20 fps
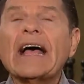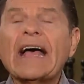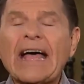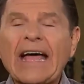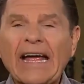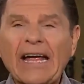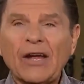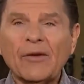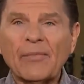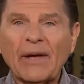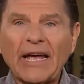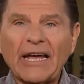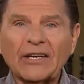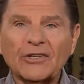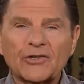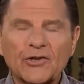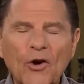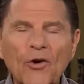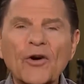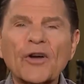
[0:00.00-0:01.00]

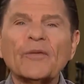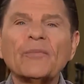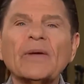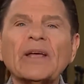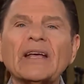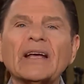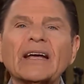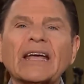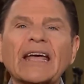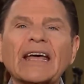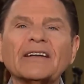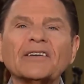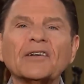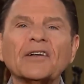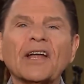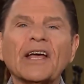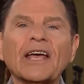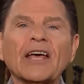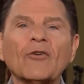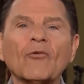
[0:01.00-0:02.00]
Amen. Join me again
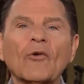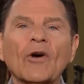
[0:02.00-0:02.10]
today in